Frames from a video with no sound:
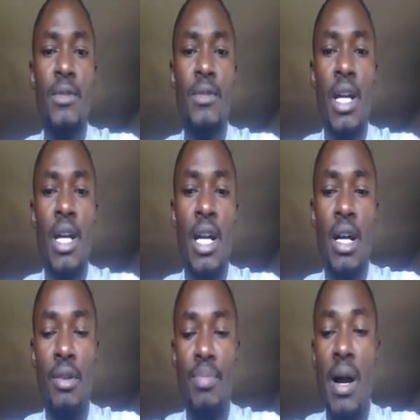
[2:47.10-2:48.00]

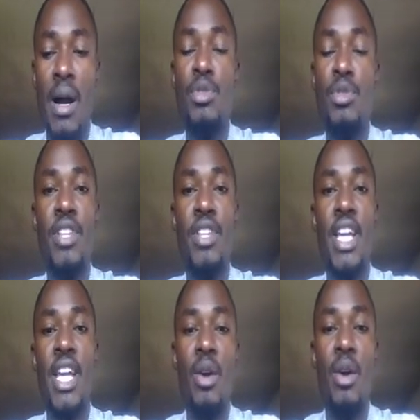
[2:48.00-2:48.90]
perhaps of the
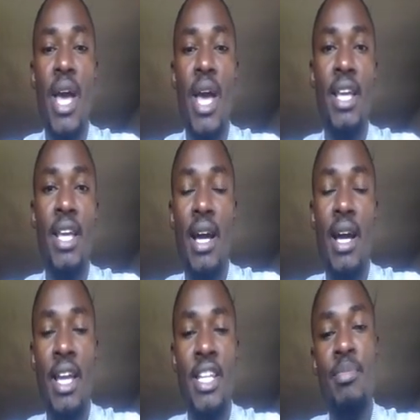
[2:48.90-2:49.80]
area where
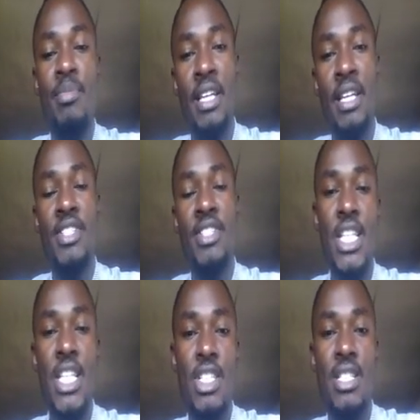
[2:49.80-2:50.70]
I did my
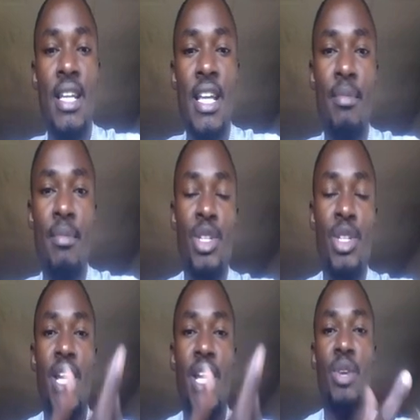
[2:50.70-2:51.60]
research, but you
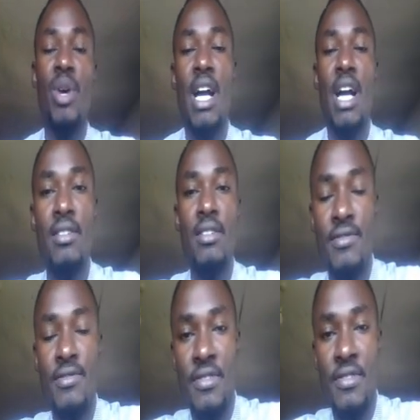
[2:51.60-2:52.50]
can equally
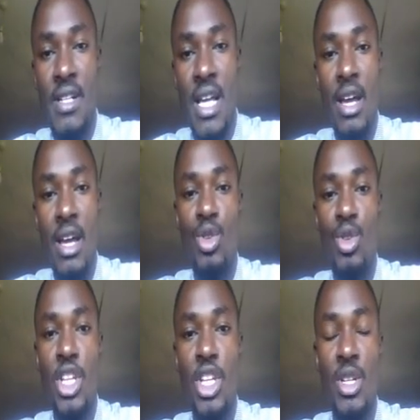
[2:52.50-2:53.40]
have a
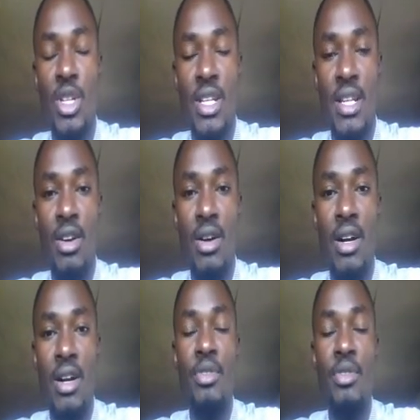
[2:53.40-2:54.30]
cross-section
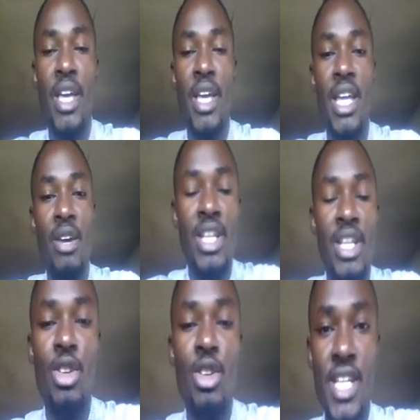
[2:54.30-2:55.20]
from the area where I
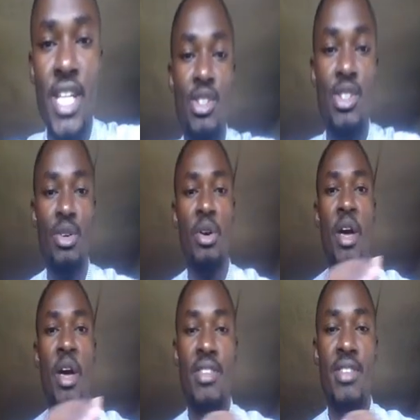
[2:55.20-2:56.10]
did your research. So
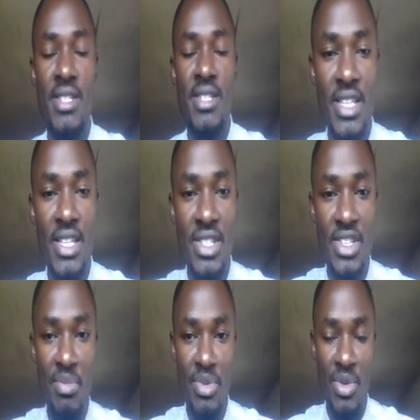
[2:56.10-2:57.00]
this is just a
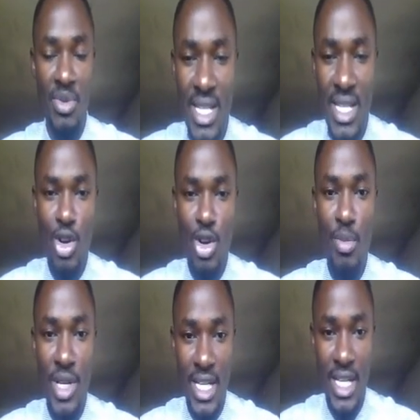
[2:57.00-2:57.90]
simple. What is a
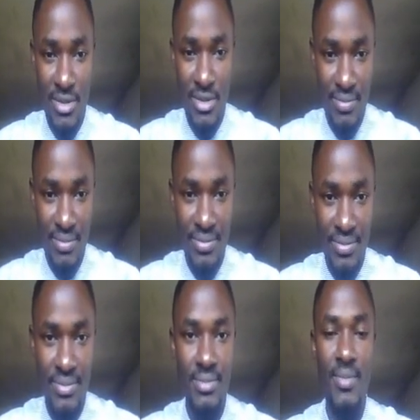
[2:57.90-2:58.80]
complete title?
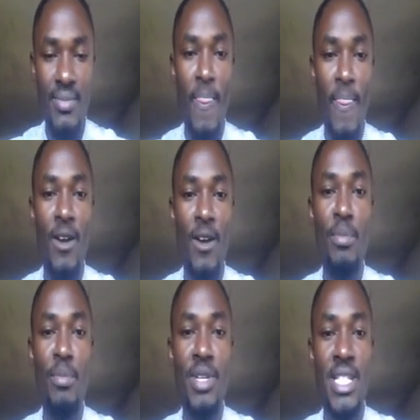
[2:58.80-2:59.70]
A
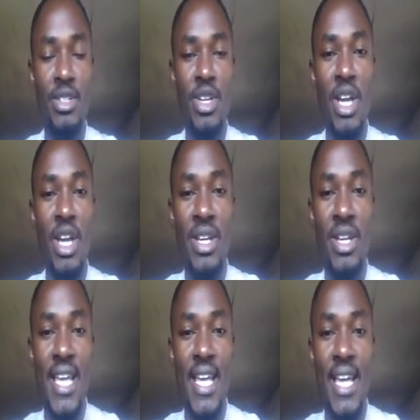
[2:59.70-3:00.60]
complete title here we are saying